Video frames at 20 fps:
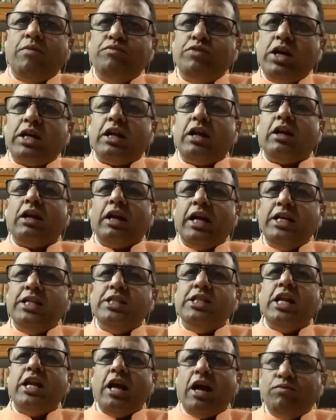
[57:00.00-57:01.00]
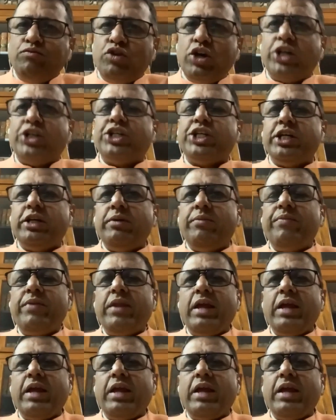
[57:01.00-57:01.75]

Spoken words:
object or raise any objection,